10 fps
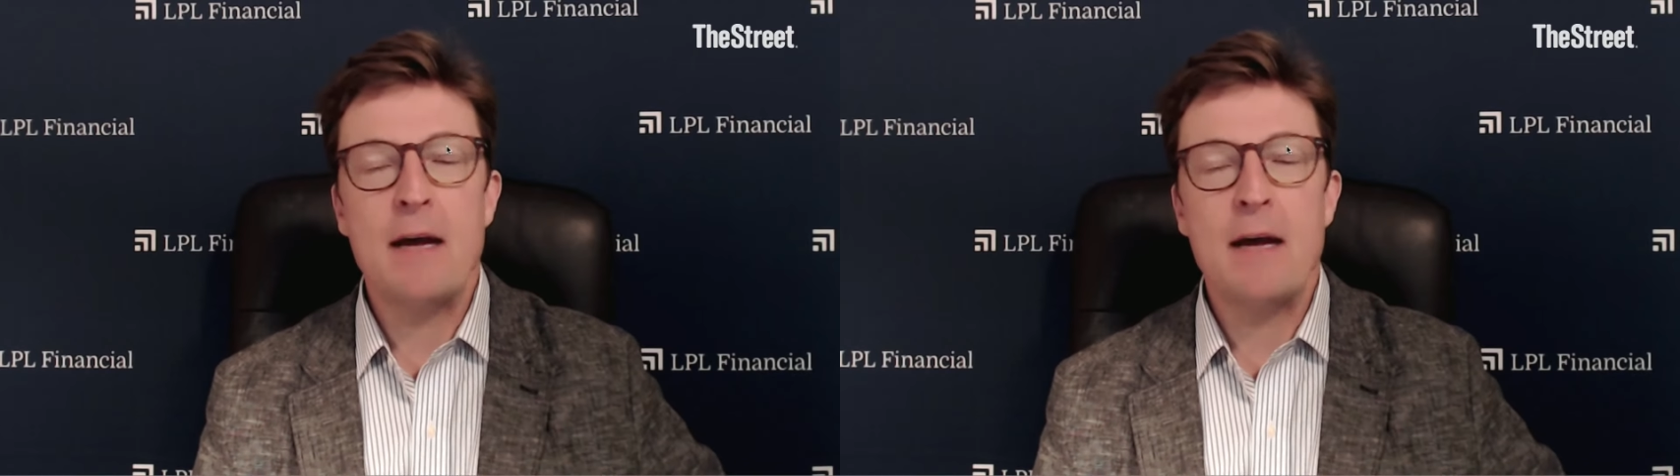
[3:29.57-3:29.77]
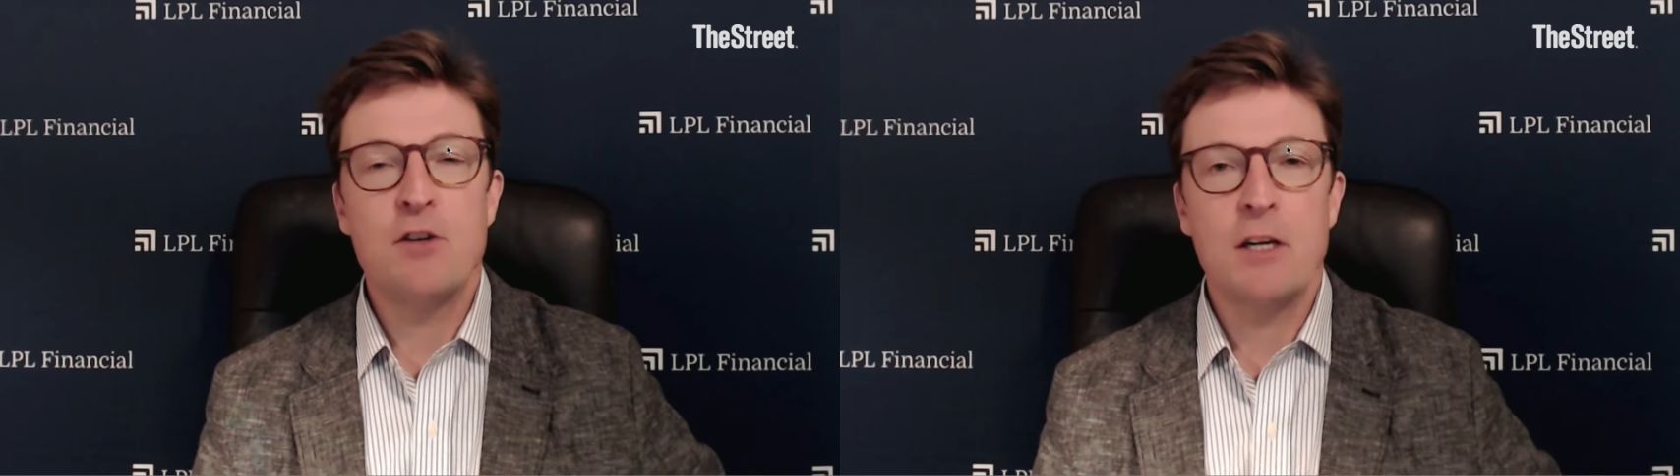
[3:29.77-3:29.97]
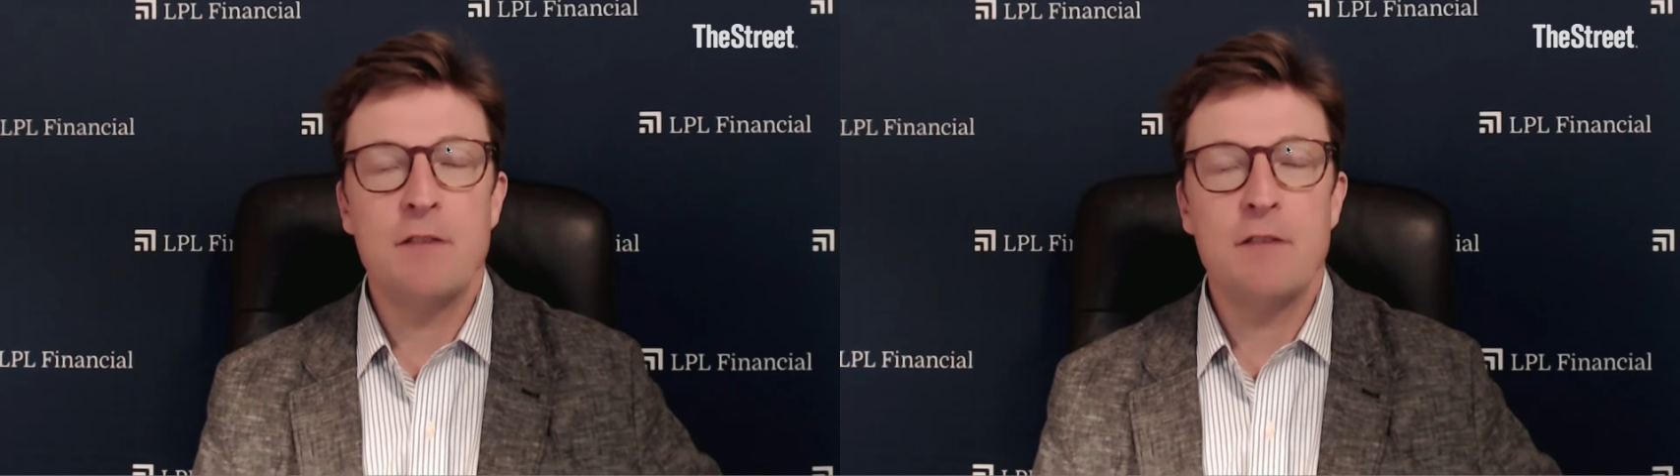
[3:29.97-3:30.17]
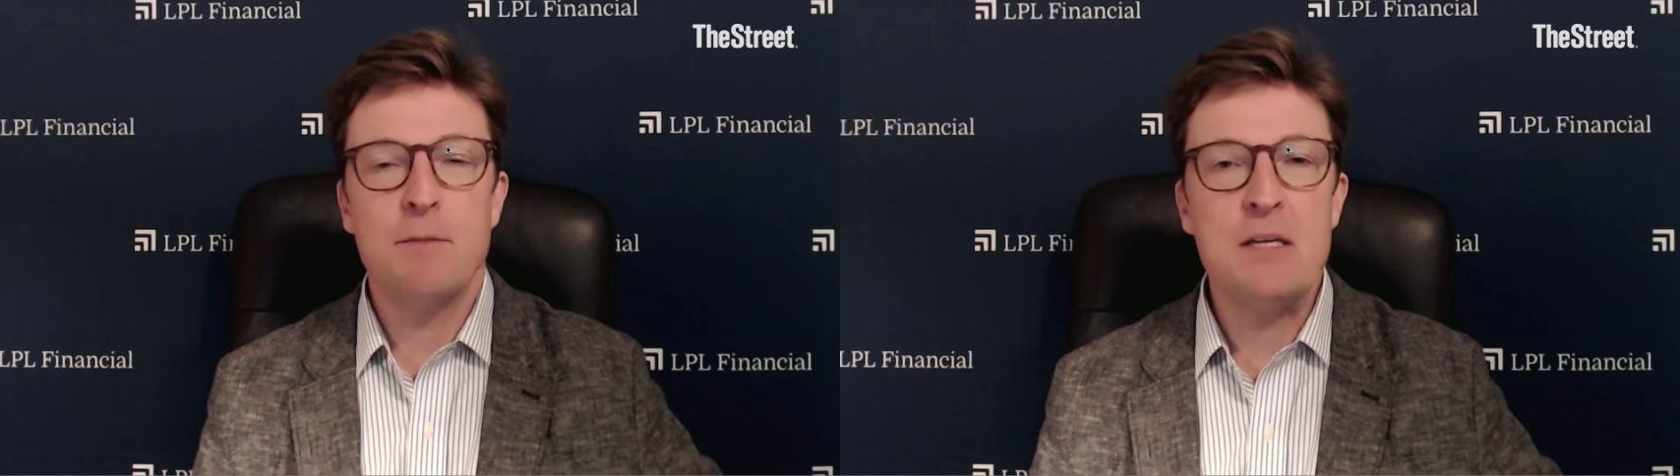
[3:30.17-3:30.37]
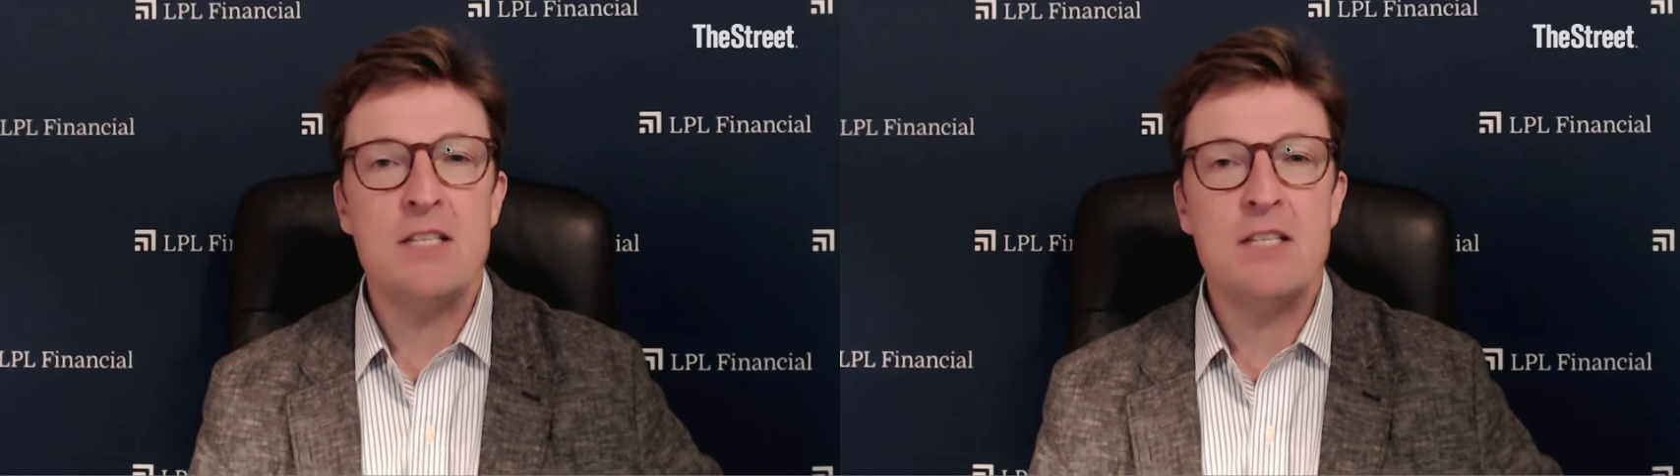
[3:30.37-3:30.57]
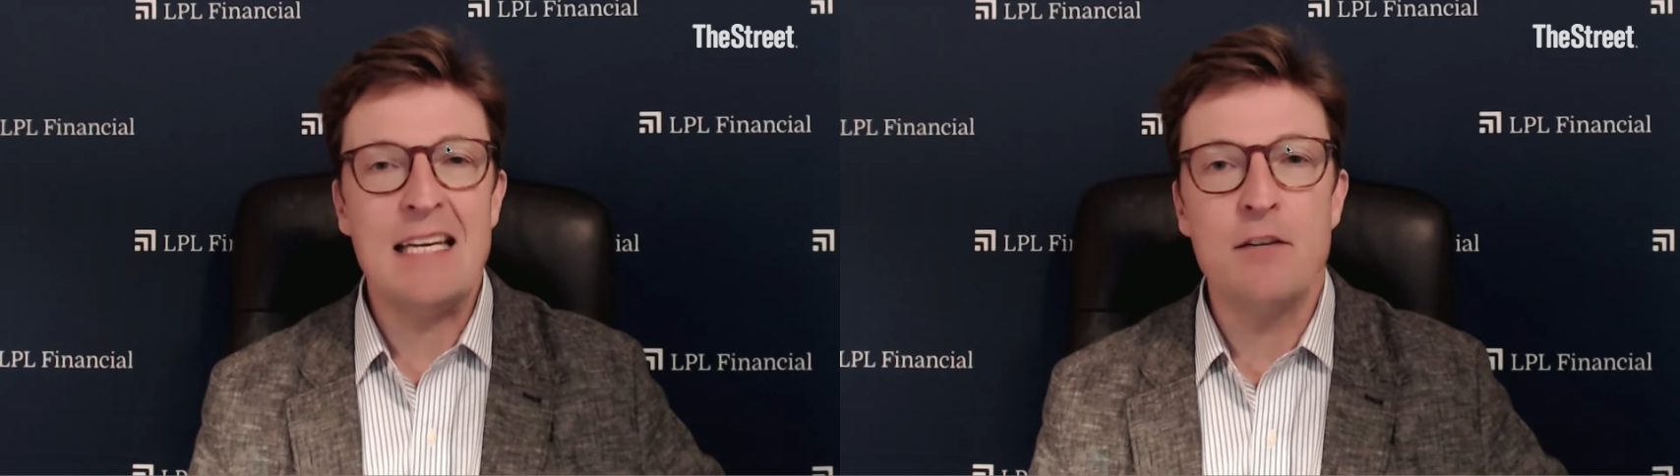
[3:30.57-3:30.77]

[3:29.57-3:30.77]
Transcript: metric of the PCE